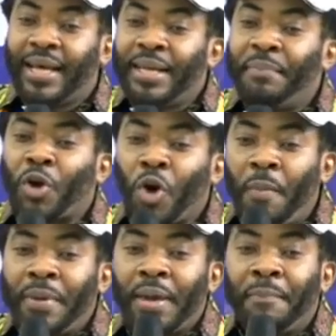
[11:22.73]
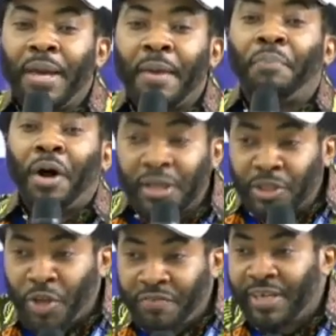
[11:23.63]
they become a burden
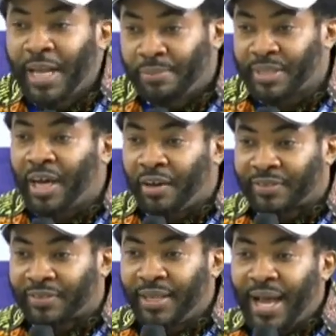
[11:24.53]
to even themselves.